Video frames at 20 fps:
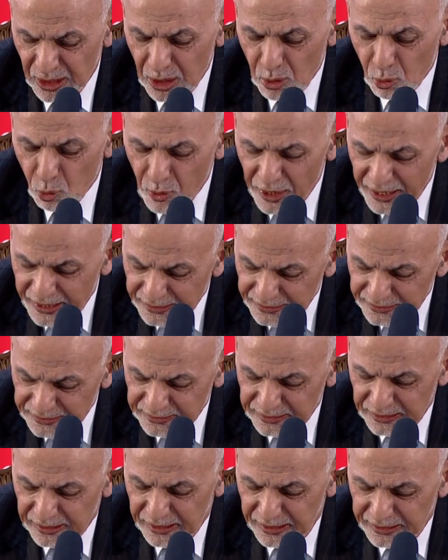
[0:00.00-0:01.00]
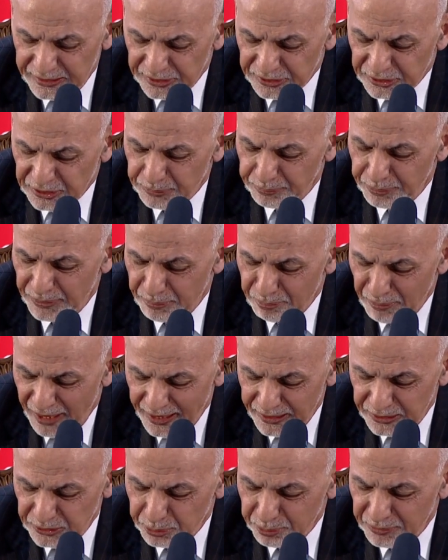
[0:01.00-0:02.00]
Weakness in leadership and
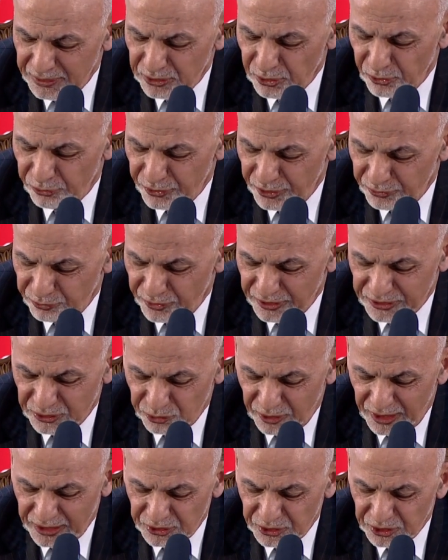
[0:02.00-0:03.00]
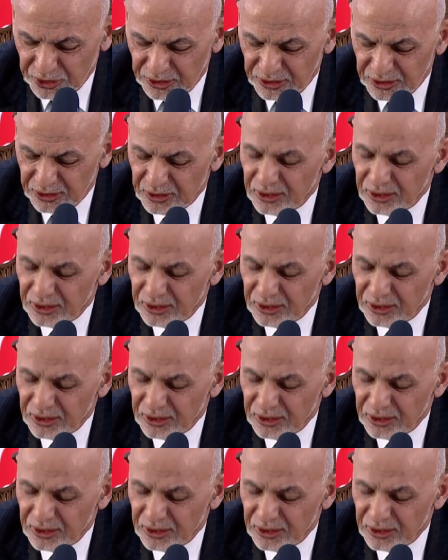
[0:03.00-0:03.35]
management of infrastructure